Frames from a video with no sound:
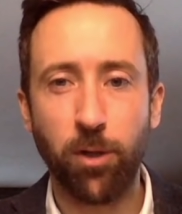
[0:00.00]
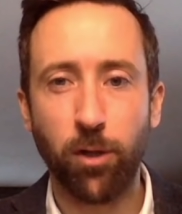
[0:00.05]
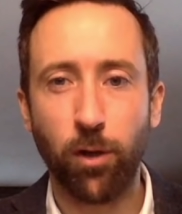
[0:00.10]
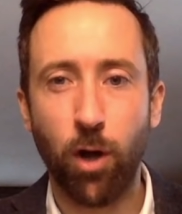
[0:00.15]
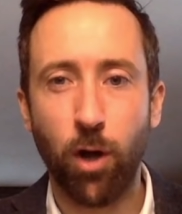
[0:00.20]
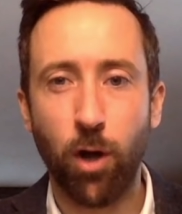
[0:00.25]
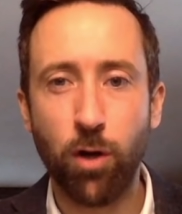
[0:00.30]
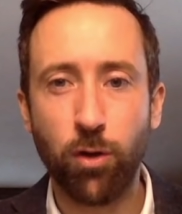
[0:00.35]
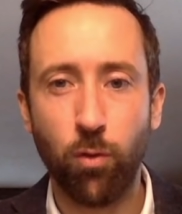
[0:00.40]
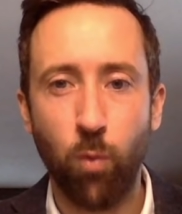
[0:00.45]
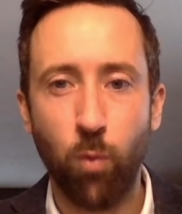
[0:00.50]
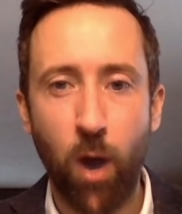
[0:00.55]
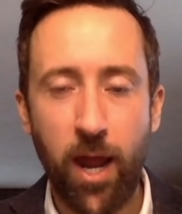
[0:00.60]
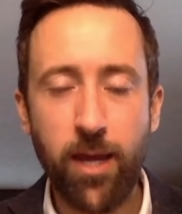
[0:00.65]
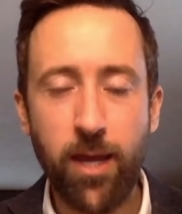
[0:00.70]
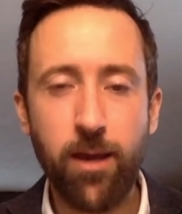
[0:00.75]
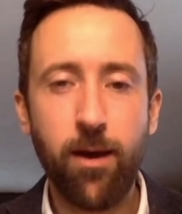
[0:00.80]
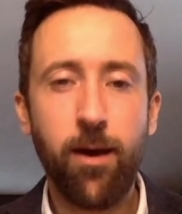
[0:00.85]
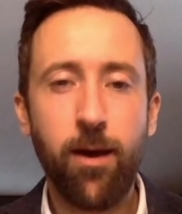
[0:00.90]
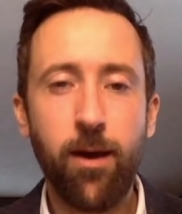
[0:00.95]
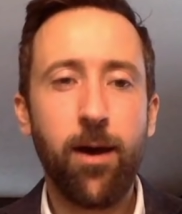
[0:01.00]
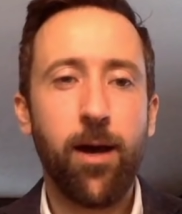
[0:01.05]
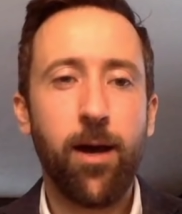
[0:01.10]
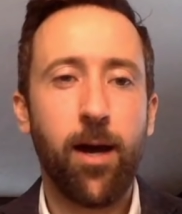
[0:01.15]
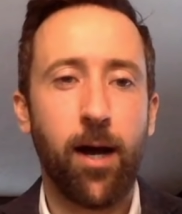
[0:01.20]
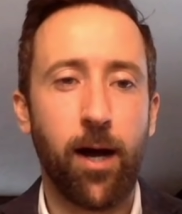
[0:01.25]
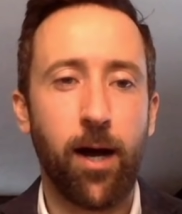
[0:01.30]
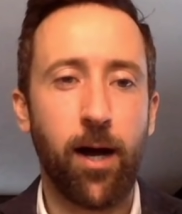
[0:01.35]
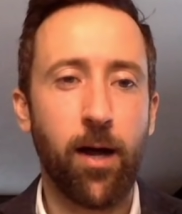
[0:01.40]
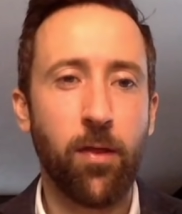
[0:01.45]
along the way
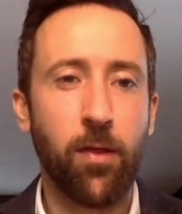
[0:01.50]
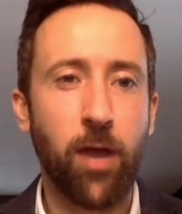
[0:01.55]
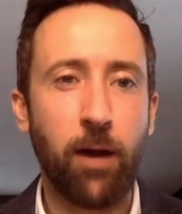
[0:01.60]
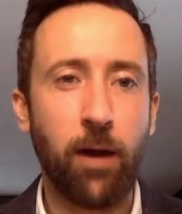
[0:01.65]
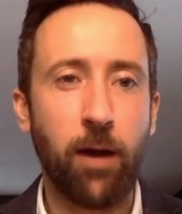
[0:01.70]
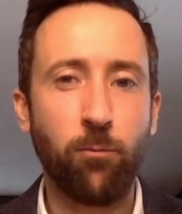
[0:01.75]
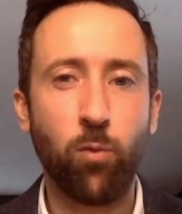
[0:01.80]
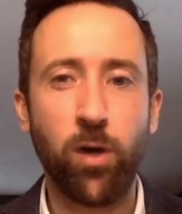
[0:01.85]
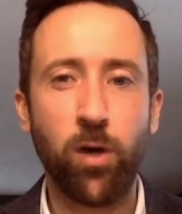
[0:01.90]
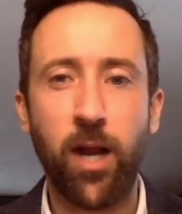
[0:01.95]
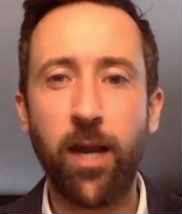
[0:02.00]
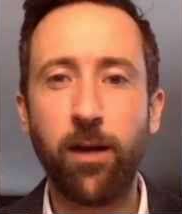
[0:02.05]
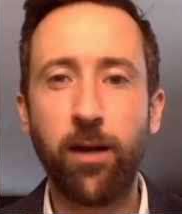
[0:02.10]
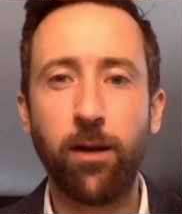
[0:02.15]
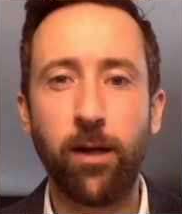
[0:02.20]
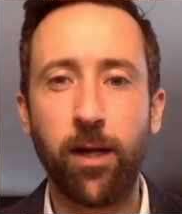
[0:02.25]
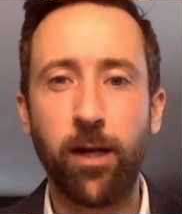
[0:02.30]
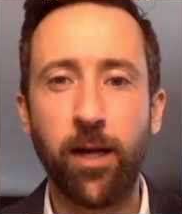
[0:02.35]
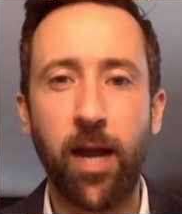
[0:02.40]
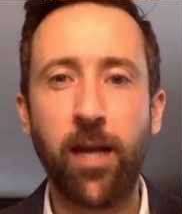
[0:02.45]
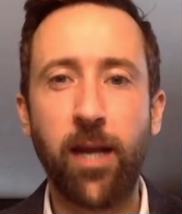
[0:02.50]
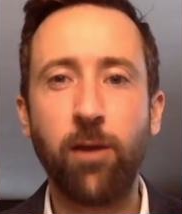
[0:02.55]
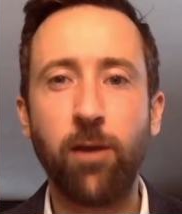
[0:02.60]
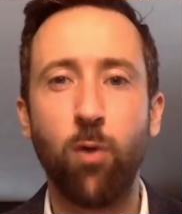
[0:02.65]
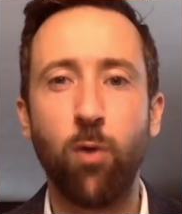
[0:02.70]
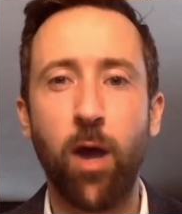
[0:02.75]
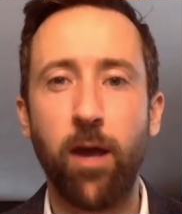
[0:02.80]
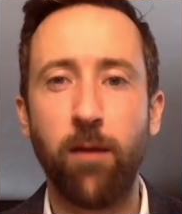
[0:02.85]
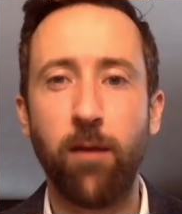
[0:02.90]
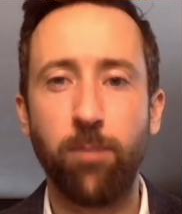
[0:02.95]
that would in any
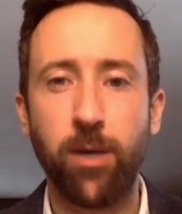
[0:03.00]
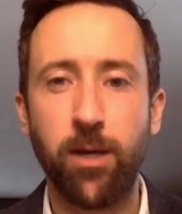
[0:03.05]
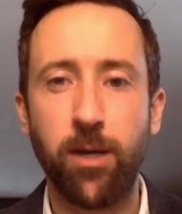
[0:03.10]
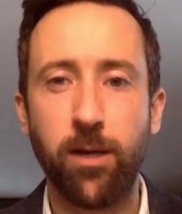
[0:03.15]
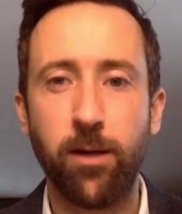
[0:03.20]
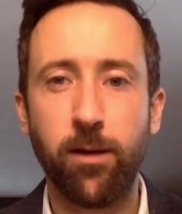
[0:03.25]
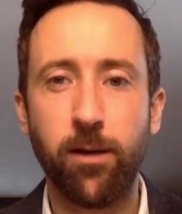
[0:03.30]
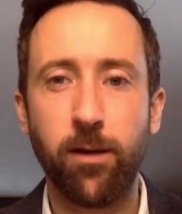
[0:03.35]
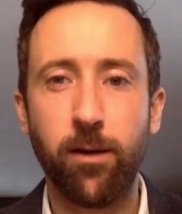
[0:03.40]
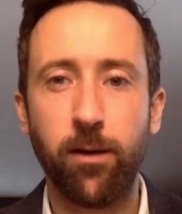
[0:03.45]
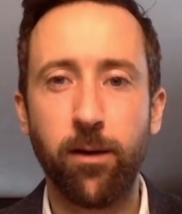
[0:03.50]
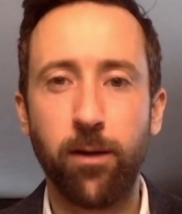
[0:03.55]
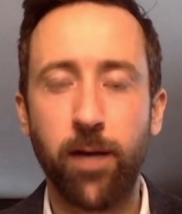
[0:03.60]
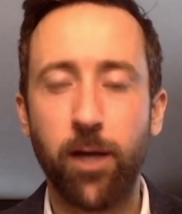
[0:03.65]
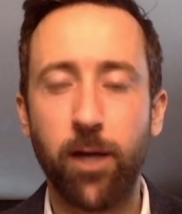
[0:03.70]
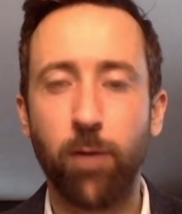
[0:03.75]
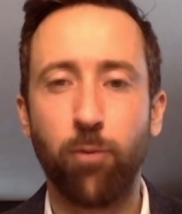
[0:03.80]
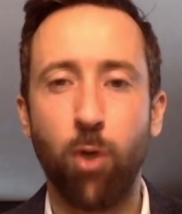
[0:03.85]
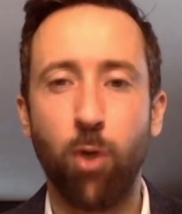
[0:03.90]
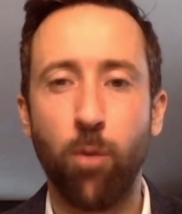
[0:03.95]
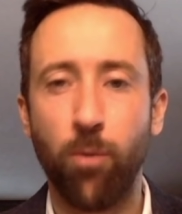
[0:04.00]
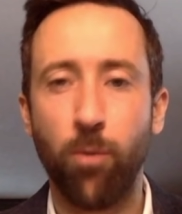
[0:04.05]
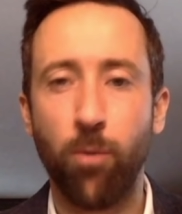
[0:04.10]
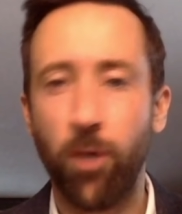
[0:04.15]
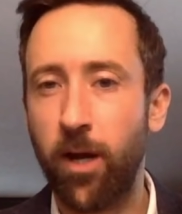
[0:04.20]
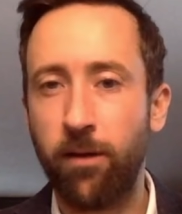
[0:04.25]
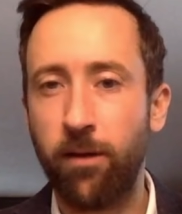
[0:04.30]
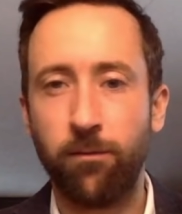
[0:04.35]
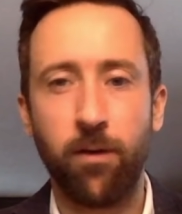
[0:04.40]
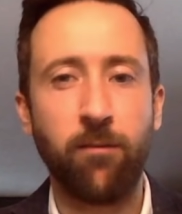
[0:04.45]
way be
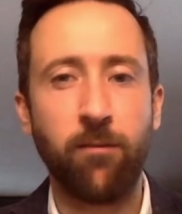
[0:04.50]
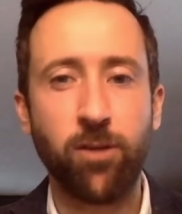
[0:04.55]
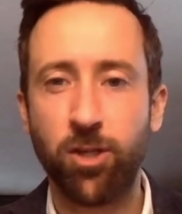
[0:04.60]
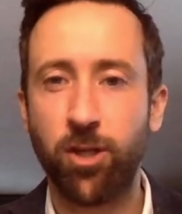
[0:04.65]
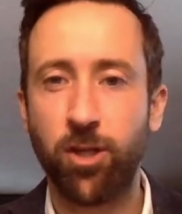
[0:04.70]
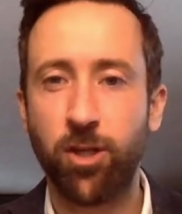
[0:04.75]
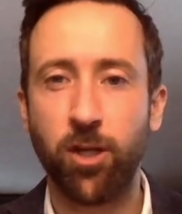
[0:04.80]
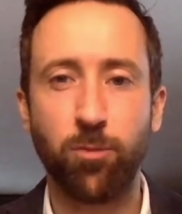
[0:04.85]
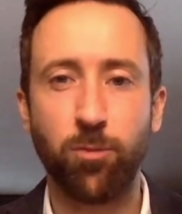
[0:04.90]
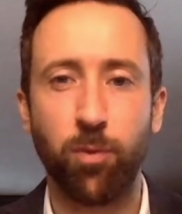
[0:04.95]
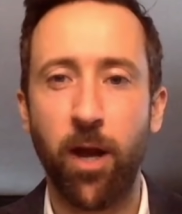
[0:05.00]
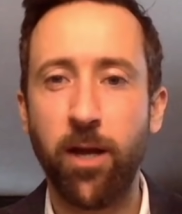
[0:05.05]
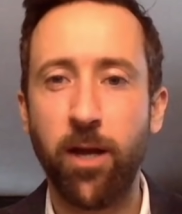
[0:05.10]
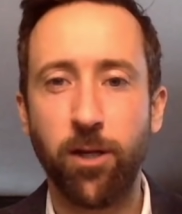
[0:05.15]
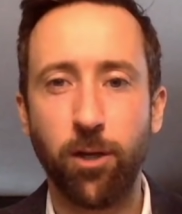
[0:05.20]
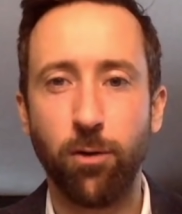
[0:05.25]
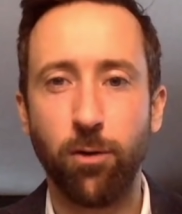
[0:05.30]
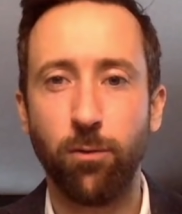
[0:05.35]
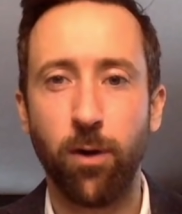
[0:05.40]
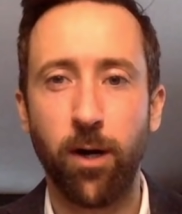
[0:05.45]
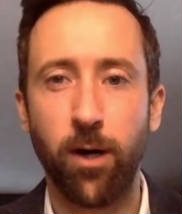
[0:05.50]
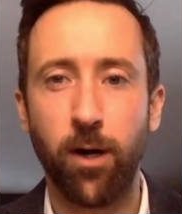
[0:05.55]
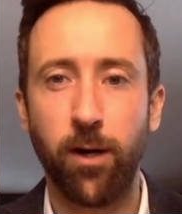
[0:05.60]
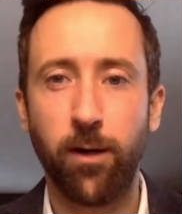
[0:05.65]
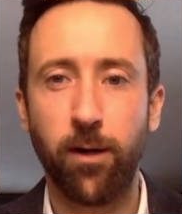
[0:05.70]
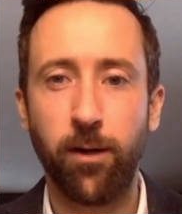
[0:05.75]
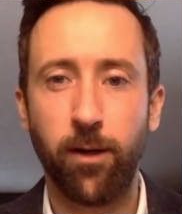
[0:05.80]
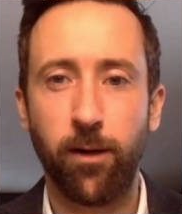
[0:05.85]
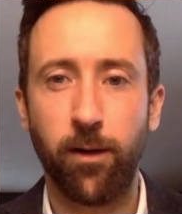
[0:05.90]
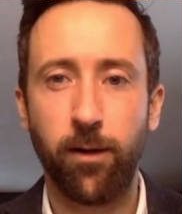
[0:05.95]
inappropriate. I've just explained to
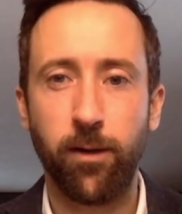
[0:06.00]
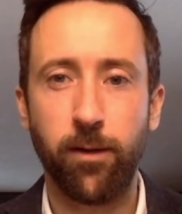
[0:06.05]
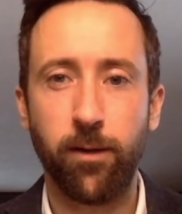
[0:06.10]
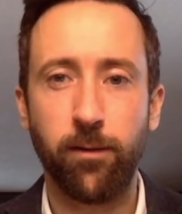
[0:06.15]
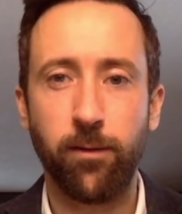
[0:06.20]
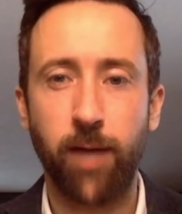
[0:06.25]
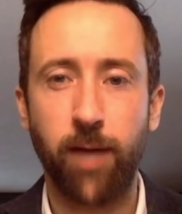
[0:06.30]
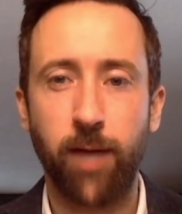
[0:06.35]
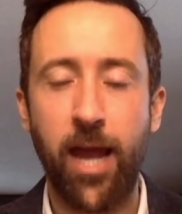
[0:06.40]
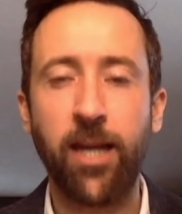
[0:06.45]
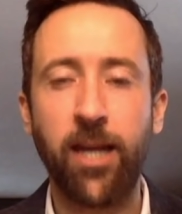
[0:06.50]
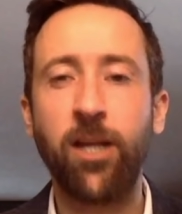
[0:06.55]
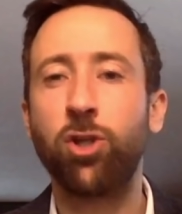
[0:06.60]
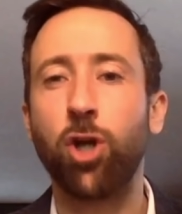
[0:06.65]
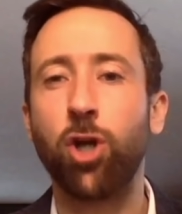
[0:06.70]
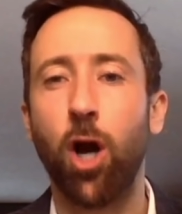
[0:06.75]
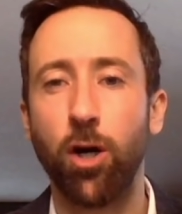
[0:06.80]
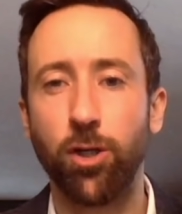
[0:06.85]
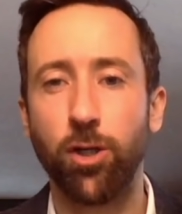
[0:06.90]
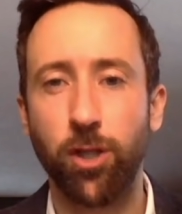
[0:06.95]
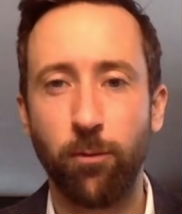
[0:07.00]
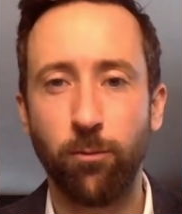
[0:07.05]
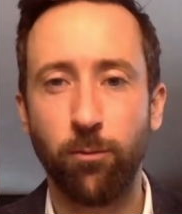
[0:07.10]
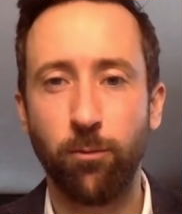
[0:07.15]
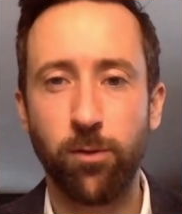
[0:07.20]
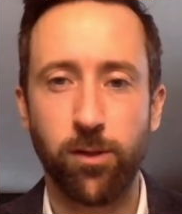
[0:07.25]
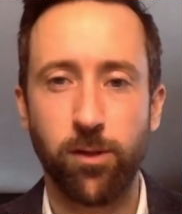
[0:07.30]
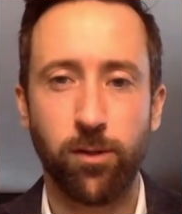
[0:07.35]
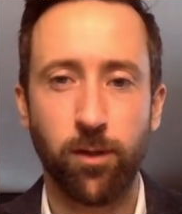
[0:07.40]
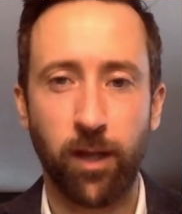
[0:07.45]
you any charge that
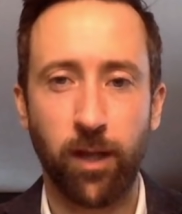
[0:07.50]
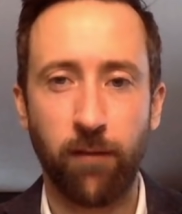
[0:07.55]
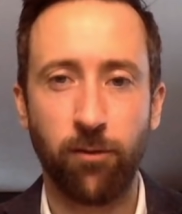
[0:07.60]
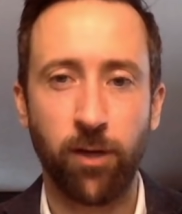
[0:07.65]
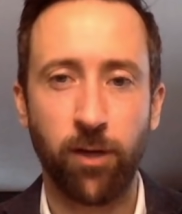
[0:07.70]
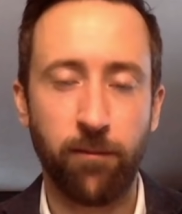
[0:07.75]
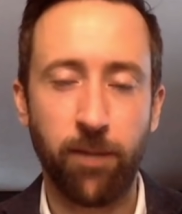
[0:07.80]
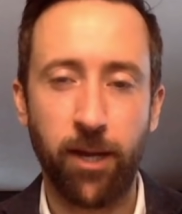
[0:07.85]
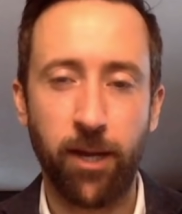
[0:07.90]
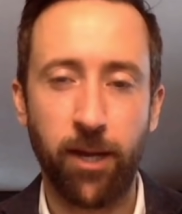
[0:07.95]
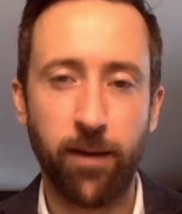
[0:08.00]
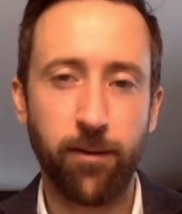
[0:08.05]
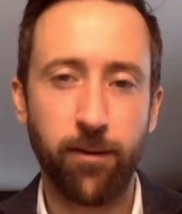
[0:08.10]
was leveled at me.